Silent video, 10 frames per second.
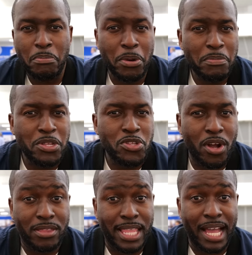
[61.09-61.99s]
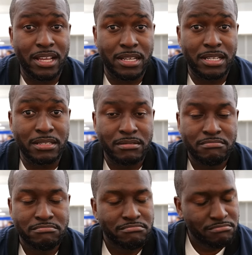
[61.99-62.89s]
but maybe not that good.
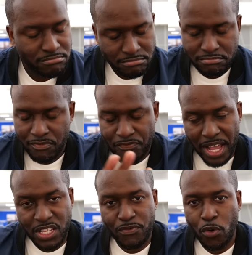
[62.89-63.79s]
Fast